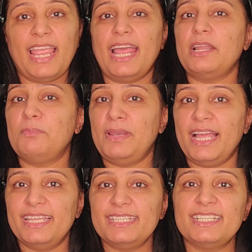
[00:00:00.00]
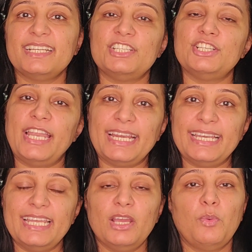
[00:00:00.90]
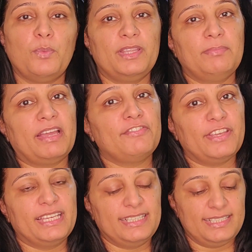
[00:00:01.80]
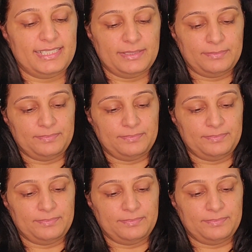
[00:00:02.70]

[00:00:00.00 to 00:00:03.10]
and apply it directly with my fingers.